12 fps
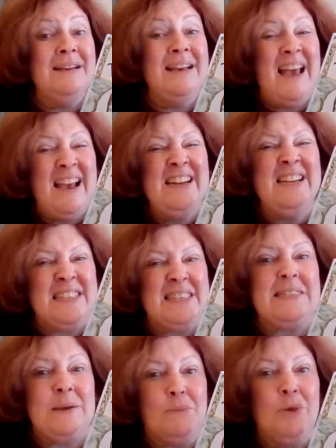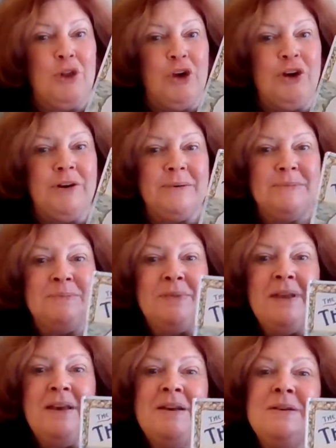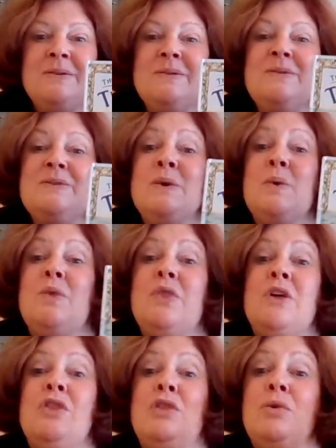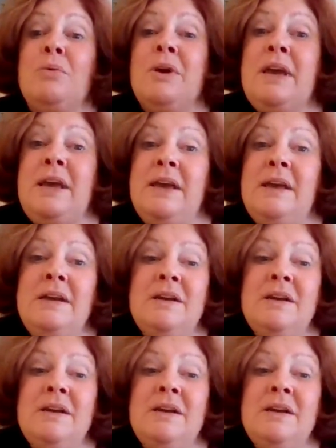kind of similar. So the Three